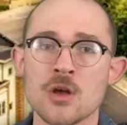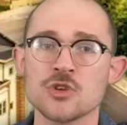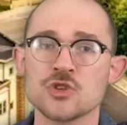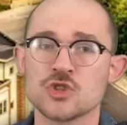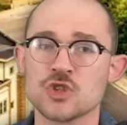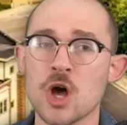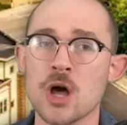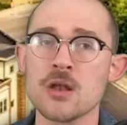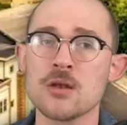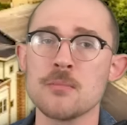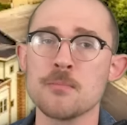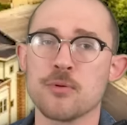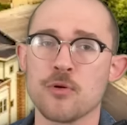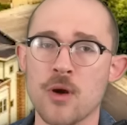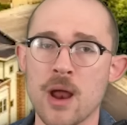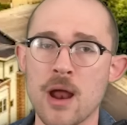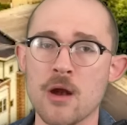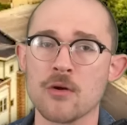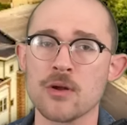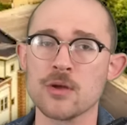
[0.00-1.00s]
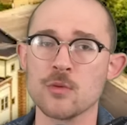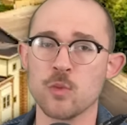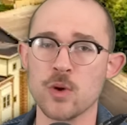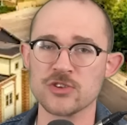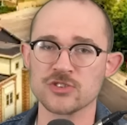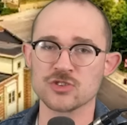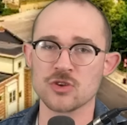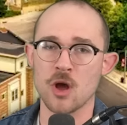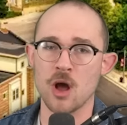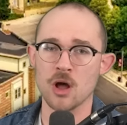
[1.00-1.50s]
Sun Prairie,
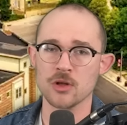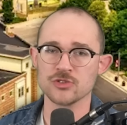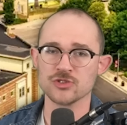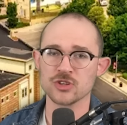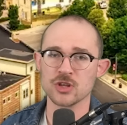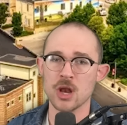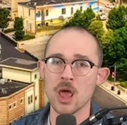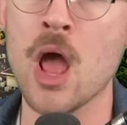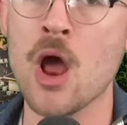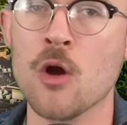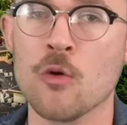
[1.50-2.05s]
Wisconsin.